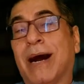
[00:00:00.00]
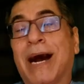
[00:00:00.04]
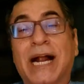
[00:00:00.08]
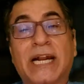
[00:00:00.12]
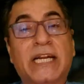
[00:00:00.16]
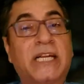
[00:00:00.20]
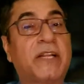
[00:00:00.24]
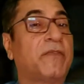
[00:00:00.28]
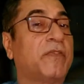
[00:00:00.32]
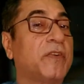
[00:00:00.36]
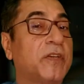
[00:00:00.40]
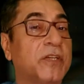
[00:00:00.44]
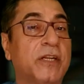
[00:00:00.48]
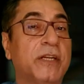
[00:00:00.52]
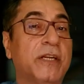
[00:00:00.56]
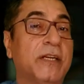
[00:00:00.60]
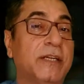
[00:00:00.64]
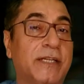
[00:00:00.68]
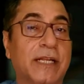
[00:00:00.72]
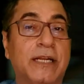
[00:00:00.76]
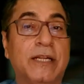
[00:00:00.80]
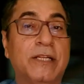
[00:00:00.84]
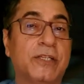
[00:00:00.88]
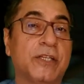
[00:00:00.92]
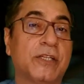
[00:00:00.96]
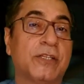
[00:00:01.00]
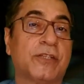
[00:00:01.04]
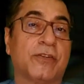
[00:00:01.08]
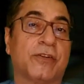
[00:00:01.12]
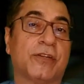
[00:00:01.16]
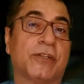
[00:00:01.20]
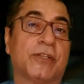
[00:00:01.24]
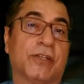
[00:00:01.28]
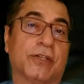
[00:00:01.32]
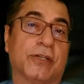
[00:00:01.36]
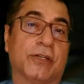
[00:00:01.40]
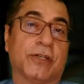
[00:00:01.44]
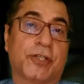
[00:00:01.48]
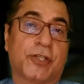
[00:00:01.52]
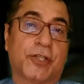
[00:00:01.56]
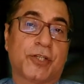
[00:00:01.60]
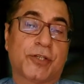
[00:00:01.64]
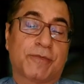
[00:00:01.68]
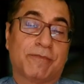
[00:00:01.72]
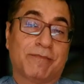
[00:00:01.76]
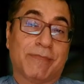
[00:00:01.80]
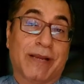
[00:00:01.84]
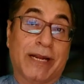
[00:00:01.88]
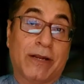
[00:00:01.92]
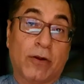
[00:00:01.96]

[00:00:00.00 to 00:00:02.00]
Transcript: artificial intelligence research,